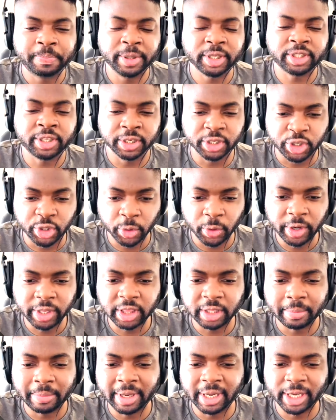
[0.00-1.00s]
But to join
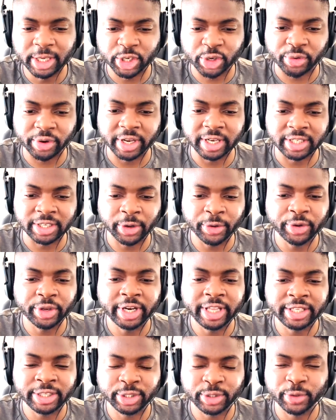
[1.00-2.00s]
the military, don't you
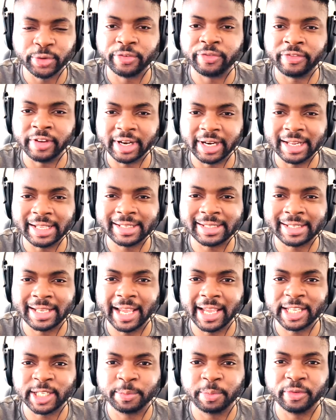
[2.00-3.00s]
need to do fitness
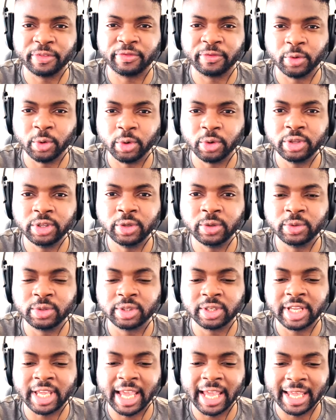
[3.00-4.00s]
tests before you
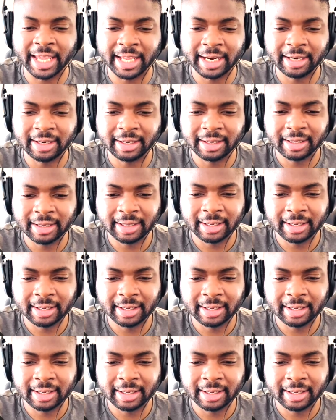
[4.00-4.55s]
get in?